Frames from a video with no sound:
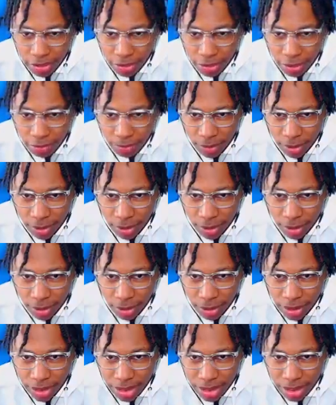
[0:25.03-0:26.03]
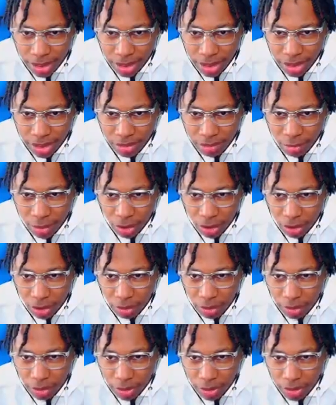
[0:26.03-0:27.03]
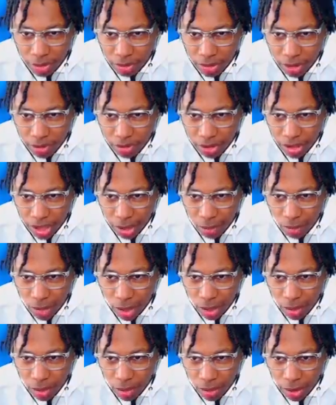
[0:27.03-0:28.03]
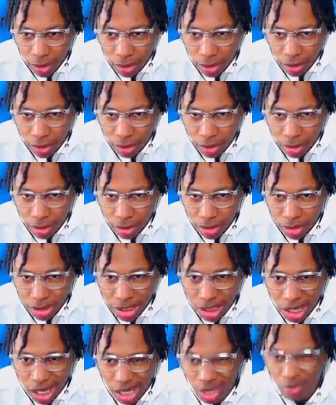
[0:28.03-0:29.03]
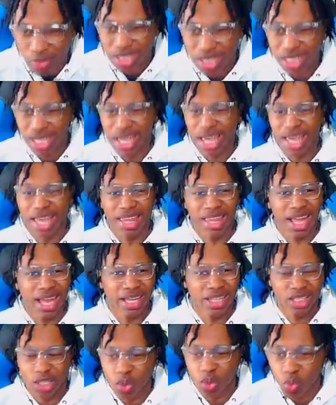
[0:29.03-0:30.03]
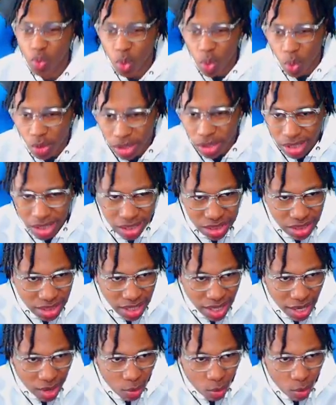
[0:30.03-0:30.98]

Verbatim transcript: it, man. This is a little small up here too. They only got one court. See, the other ones, they had like two cores. They just got